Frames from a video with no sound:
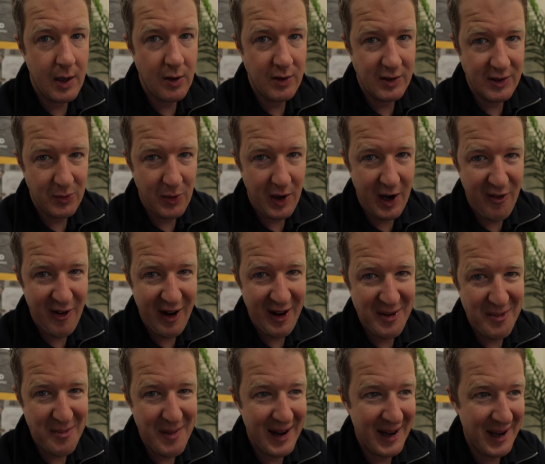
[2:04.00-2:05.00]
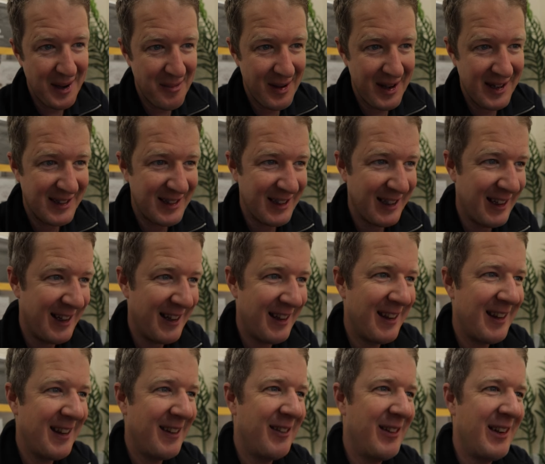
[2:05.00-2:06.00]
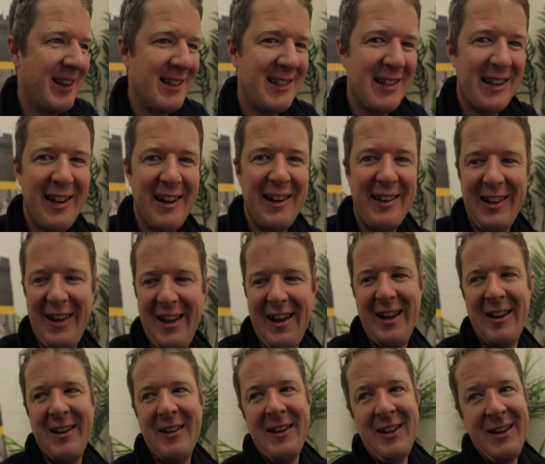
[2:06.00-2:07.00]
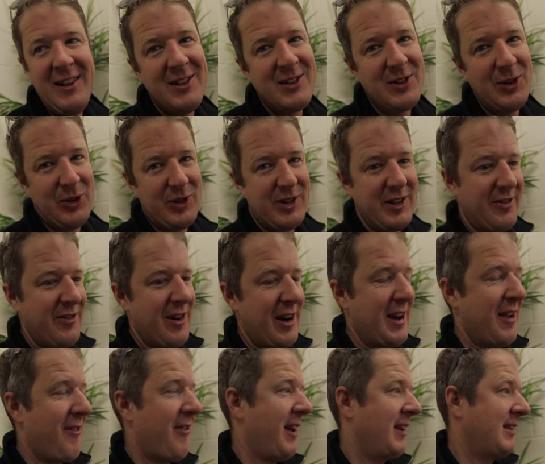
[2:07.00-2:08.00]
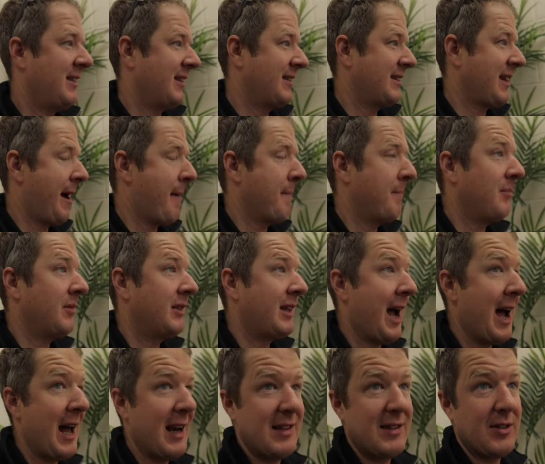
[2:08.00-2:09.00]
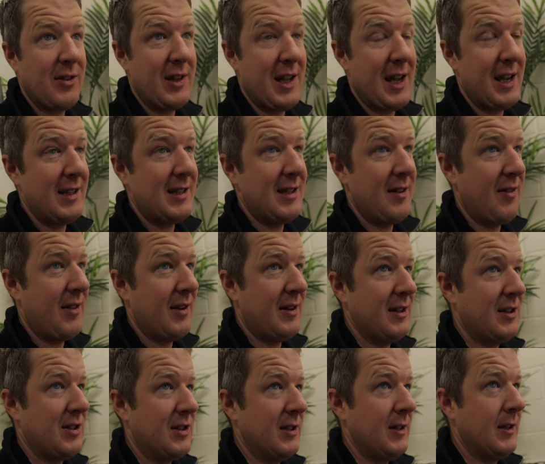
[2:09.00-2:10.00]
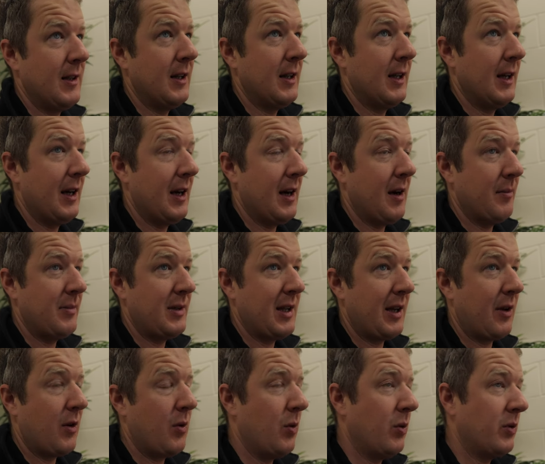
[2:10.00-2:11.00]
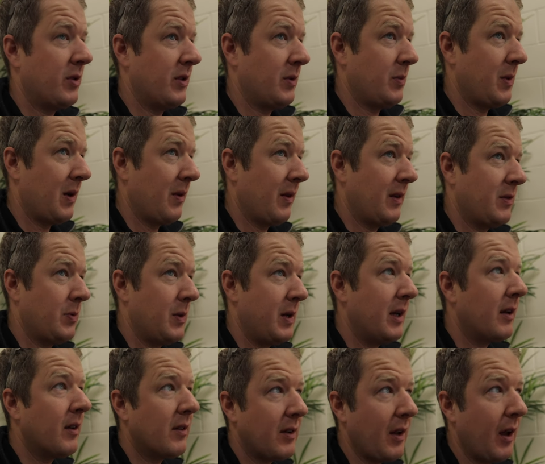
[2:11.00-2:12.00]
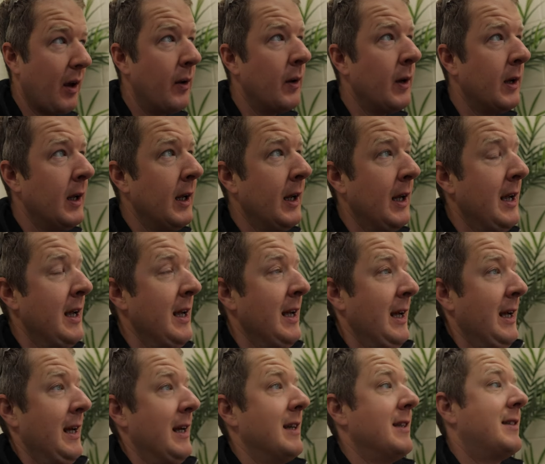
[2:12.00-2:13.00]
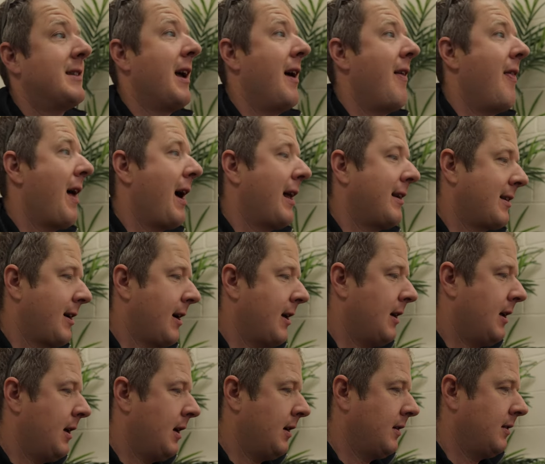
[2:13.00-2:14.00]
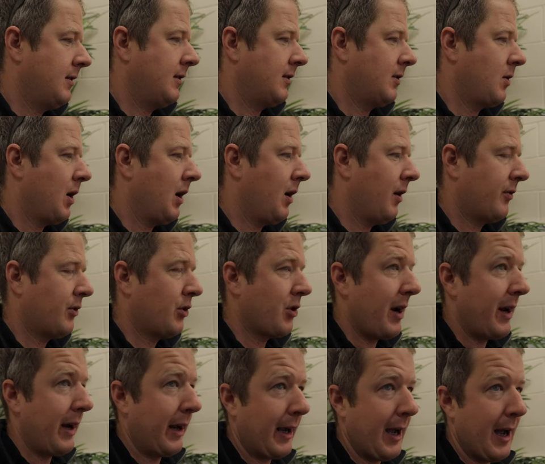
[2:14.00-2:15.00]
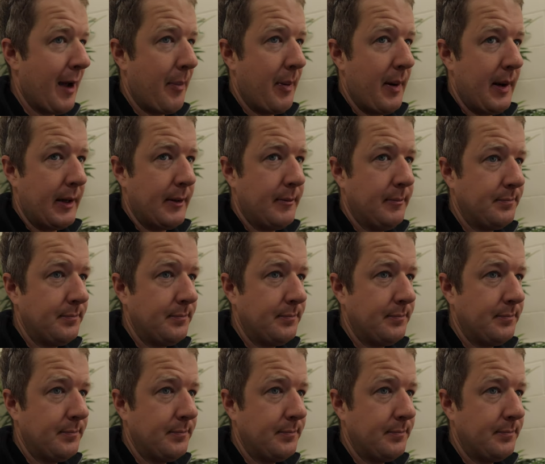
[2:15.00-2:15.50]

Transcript: knows his way around Omega, basically, that we need to kind of get sorted, ready for his exam. Dan is on the 18th edition update course as well this week, so he's getting that done. So there's quite a lot of training happening.